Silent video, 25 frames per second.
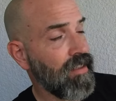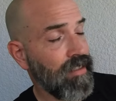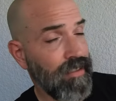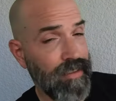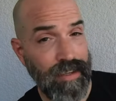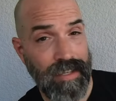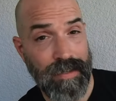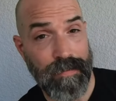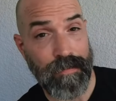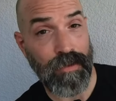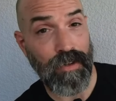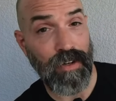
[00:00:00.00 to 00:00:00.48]

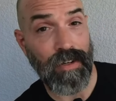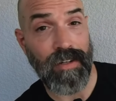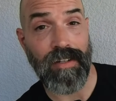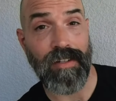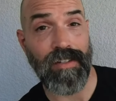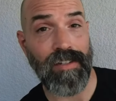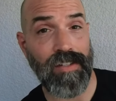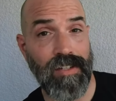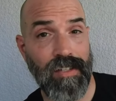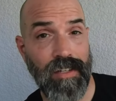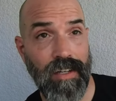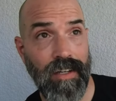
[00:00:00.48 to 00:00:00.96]
This book
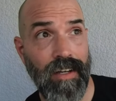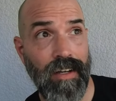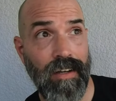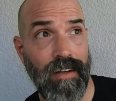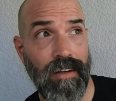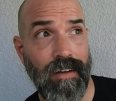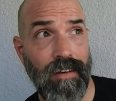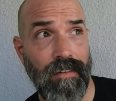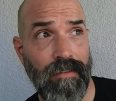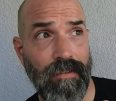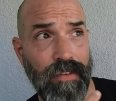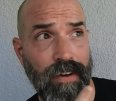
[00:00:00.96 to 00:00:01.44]
is
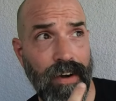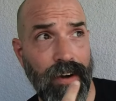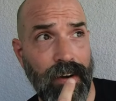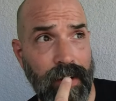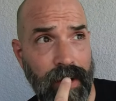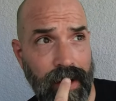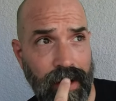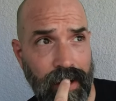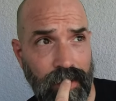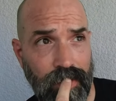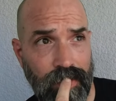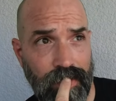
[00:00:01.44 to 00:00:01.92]

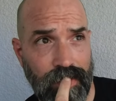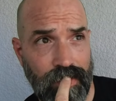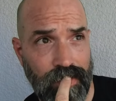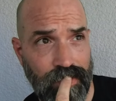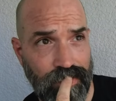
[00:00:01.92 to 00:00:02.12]
very,